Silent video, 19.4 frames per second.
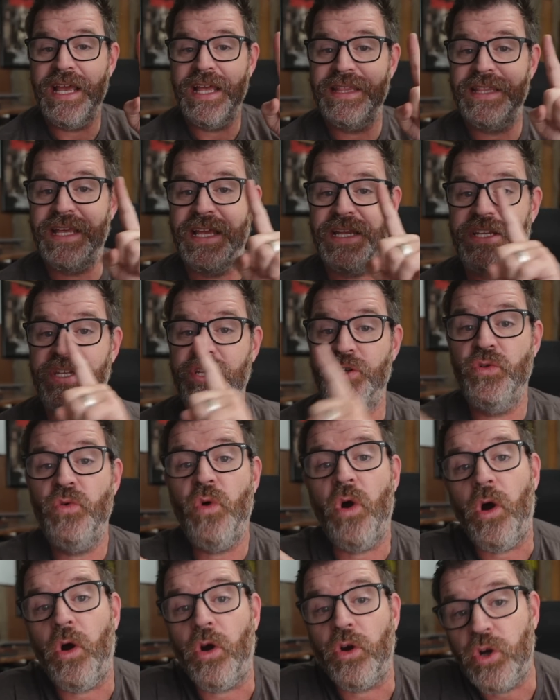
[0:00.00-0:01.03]
that you
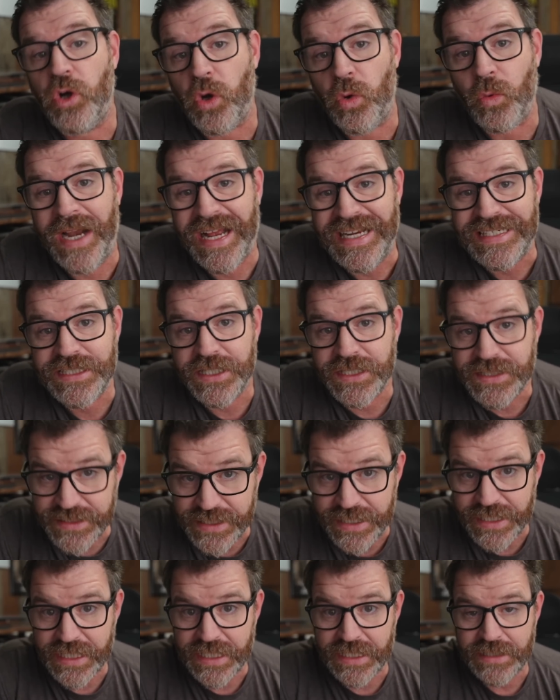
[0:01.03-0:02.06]
are correct,
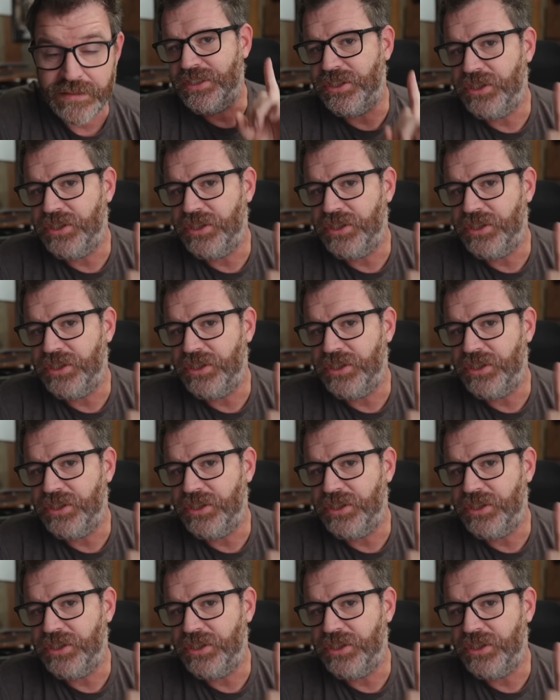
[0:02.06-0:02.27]
sir.